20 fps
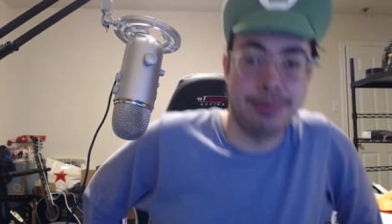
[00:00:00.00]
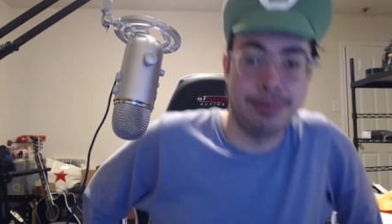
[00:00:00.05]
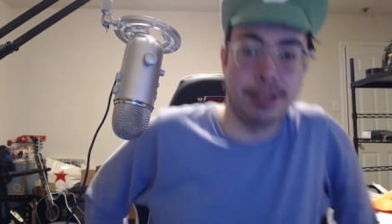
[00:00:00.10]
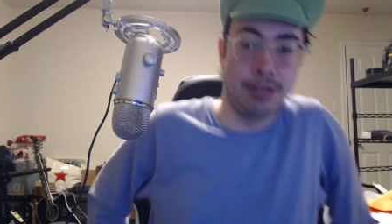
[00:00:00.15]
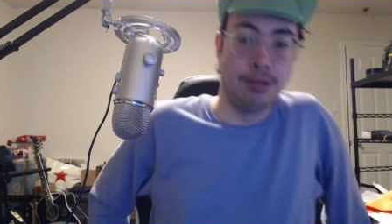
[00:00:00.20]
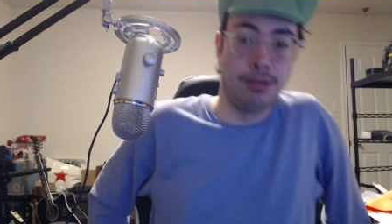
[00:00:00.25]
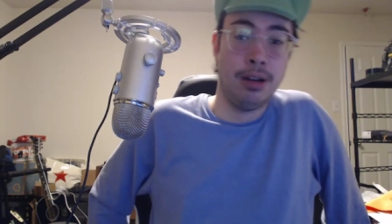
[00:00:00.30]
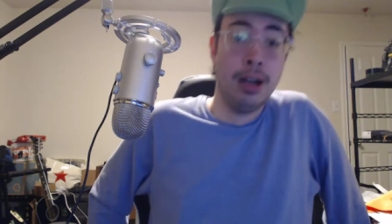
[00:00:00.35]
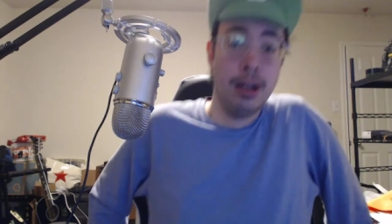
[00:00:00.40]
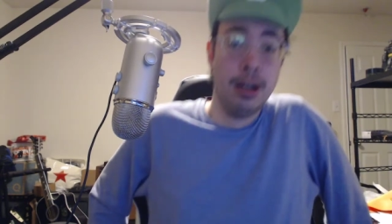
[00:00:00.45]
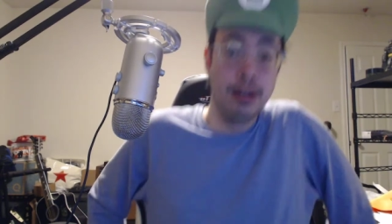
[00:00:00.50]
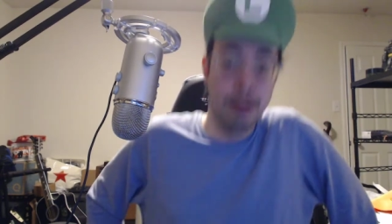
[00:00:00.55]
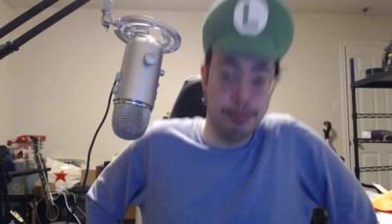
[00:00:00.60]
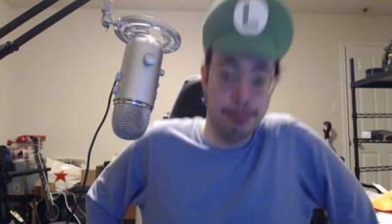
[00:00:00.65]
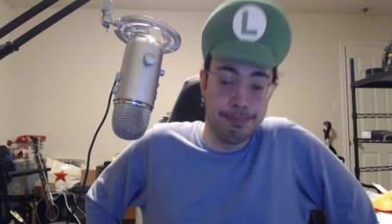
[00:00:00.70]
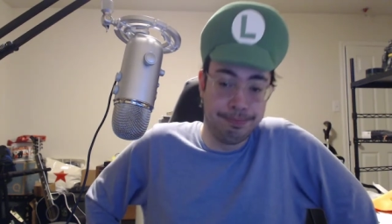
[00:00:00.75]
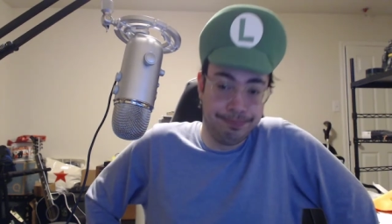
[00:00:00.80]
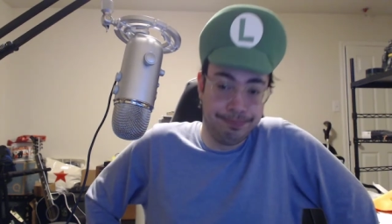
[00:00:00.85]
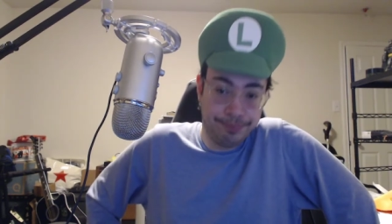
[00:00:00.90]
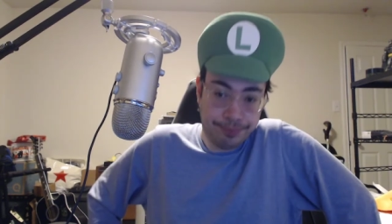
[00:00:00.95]
So you'll
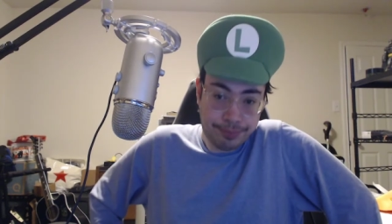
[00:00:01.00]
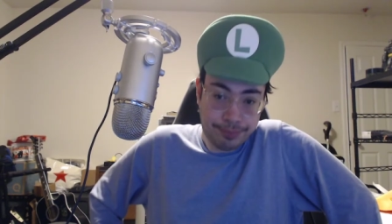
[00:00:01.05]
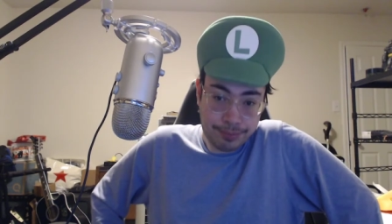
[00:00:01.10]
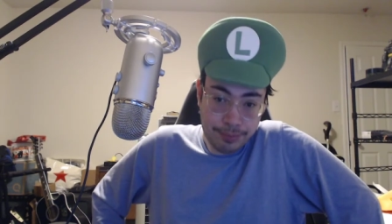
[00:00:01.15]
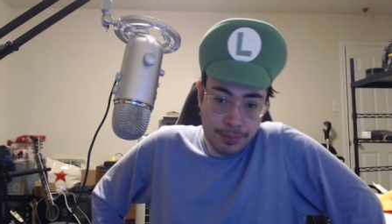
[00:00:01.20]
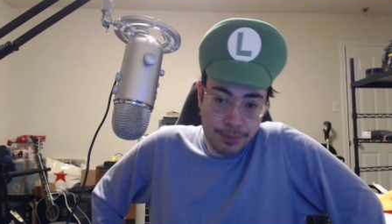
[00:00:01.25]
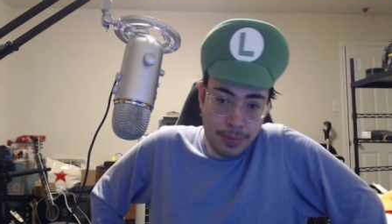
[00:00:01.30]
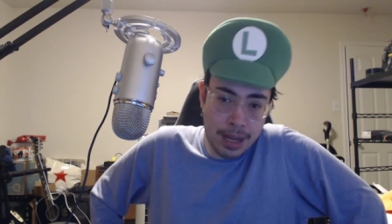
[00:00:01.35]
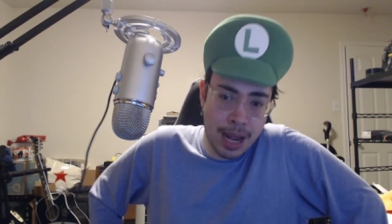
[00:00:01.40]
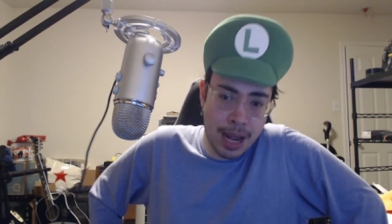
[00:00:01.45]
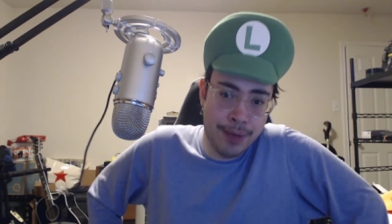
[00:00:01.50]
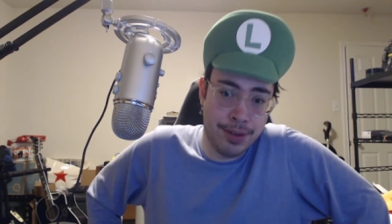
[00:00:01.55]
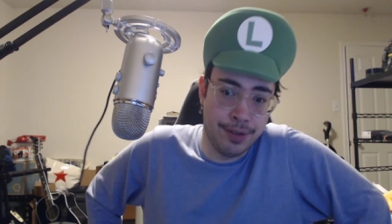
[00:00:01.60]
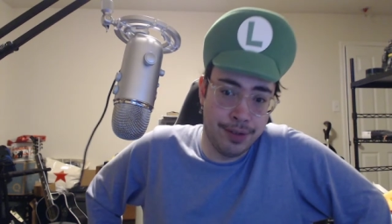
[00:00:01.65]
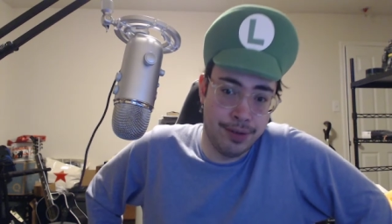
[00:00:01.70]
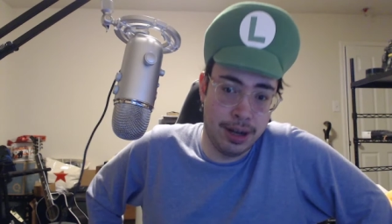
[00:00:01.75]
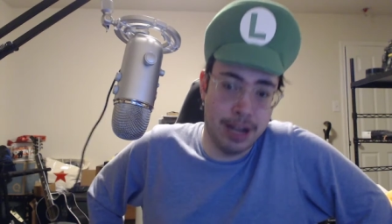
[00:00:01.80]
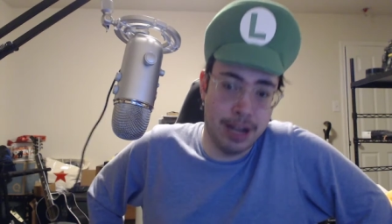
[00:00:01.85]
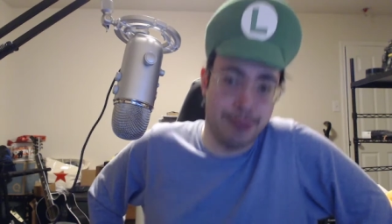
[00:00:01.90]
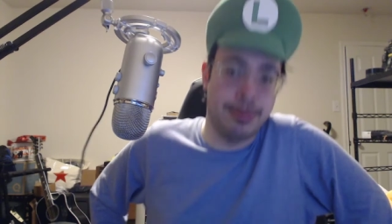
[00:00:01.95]
have to
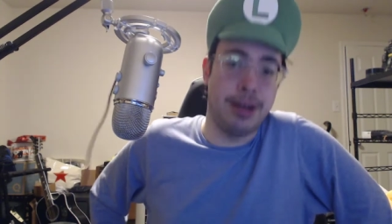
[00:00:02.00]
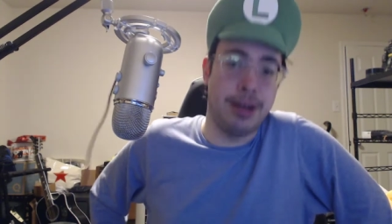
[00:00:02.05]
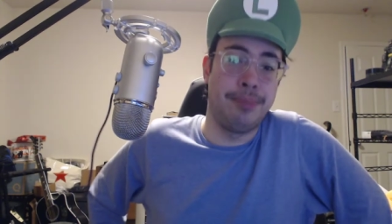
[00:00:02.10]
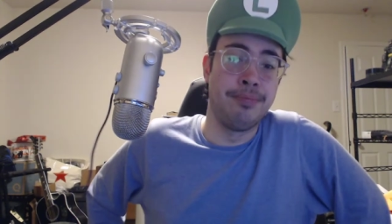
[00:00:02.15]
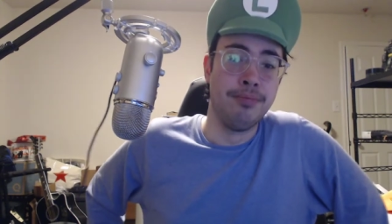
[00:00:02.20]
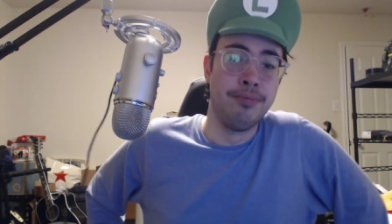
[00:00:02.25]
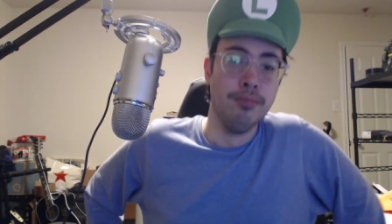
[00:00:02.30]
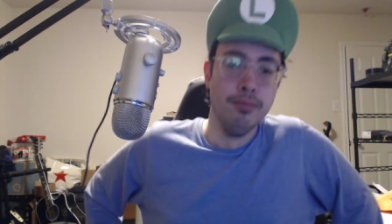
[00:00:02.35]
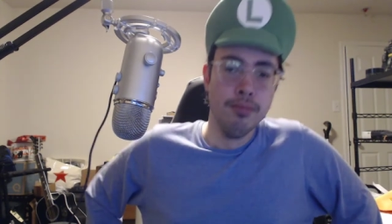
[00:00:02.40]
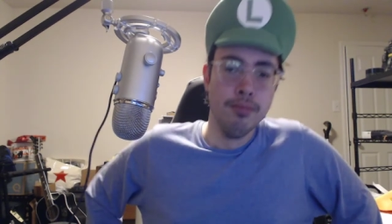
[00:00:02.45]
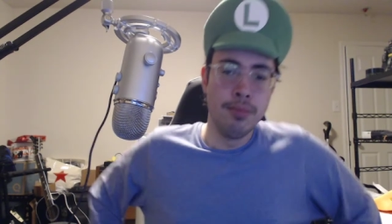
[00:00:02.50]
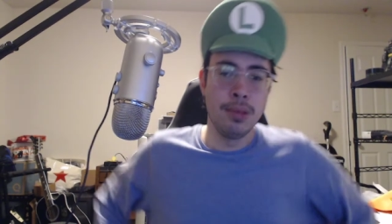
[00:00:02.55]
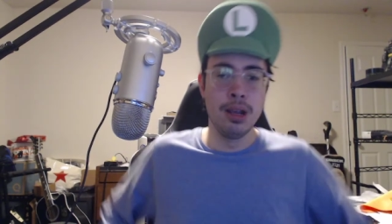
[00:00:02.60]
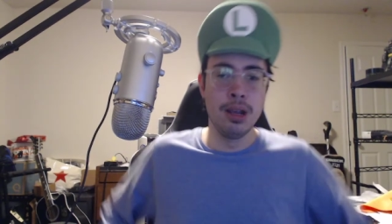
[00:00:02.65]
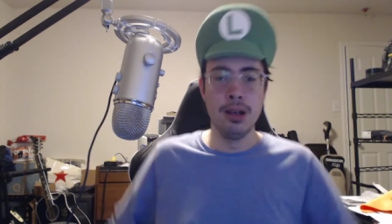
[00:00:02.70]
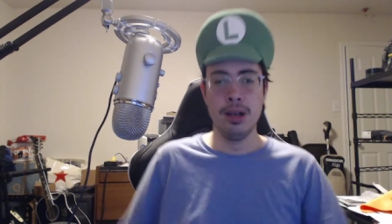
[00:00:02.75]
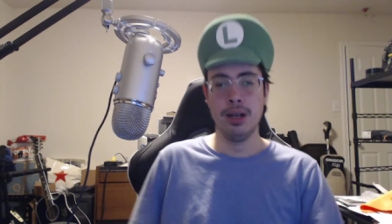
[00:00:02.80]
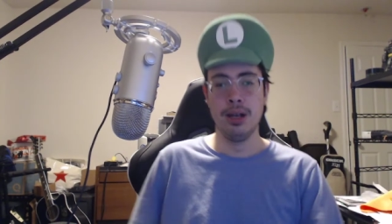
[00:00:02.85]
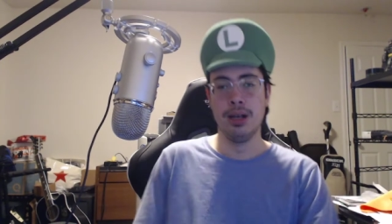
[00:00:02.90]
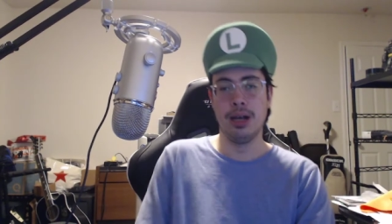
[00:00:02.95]
forgive me.
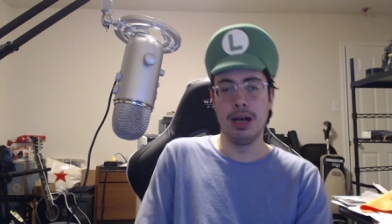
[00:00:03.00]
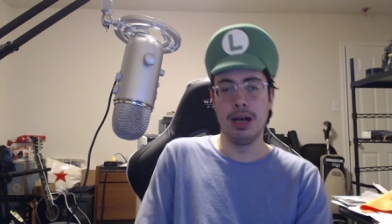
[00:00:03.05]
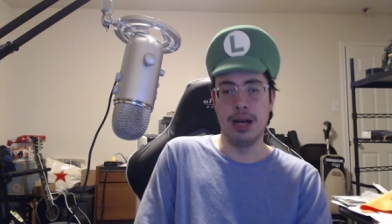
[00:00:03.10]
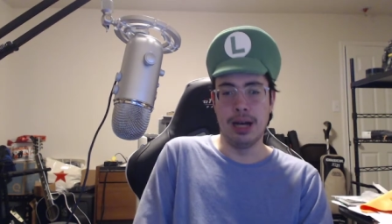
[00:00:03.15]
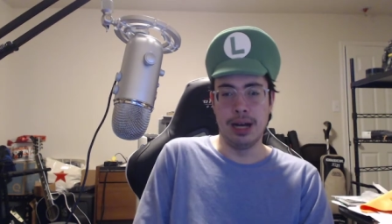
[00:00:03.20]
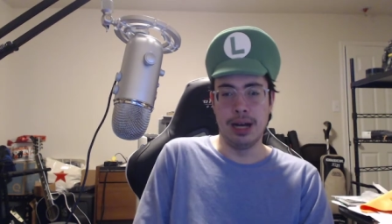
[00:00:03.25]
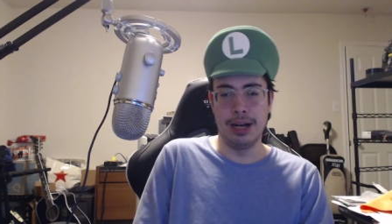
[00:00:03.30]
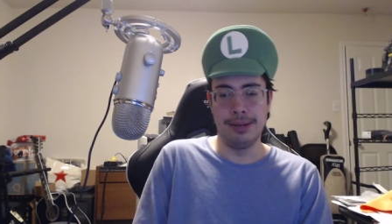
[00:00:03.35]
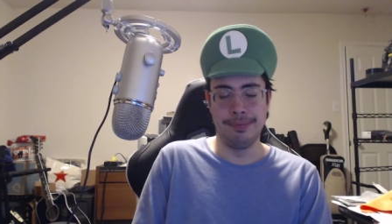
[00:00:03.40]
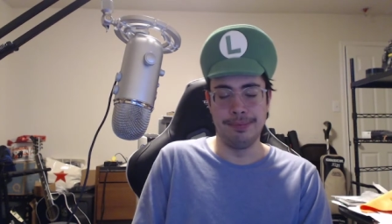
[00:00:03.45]
Uh,